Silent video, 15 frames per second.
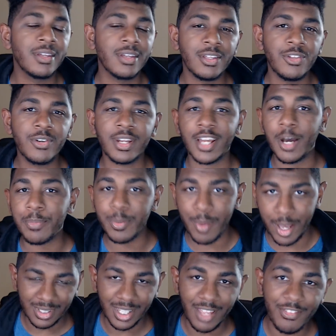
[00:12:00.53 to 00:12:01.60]
you can help them
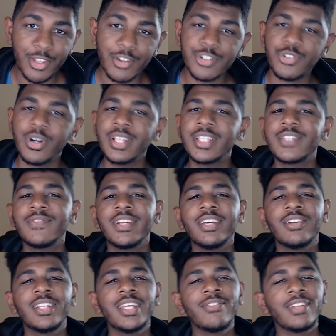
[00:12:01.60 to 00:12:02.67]
out. If you enjoyed this
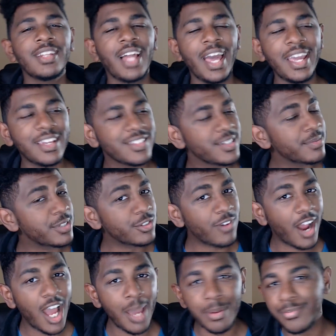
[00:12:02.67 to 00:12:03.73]
video, leave a like,
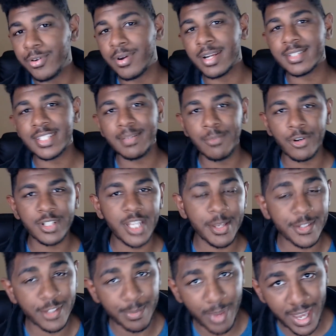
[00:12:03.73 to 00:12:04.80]
subscribe if you want to see more
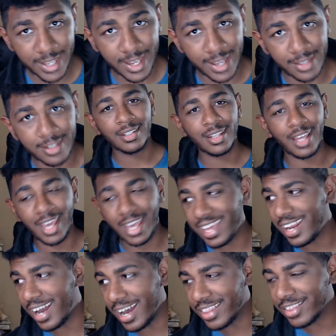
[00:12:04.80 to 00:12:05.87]
tips for the bank angler,
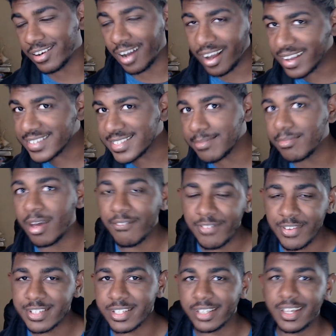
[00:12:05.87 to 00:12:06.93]
and other awesome
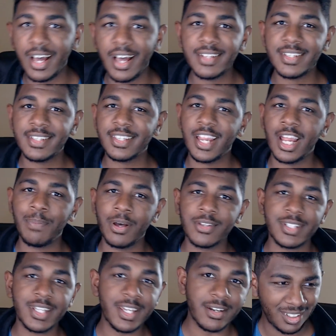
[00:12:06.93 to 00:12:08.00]
fishing content that I
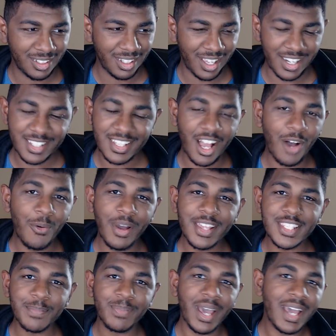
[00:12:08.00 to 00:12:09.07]
post here. And as
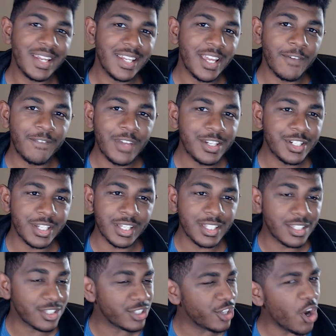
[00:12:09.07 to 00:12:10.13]
always, a bad day of fishing
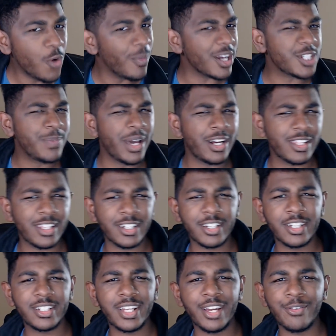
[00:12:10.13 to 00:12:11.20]
is so much better than a
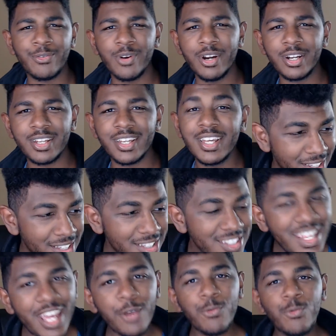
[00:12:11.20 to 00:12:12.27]
good day of work.
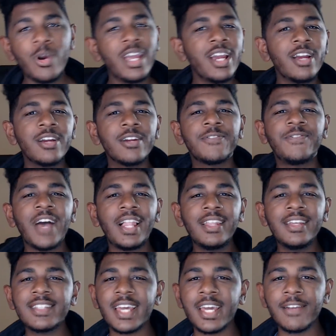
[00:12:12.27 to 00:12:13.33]
Stay weird,
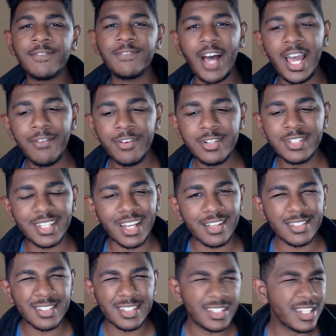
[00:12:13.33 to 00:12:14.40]
fellas and fivers, and I'll
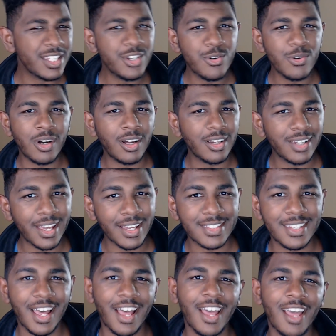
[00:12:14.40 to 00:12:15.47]
see you all next
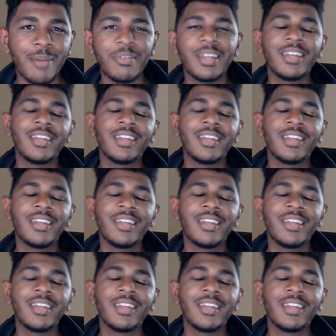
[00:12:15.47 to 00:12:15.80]
time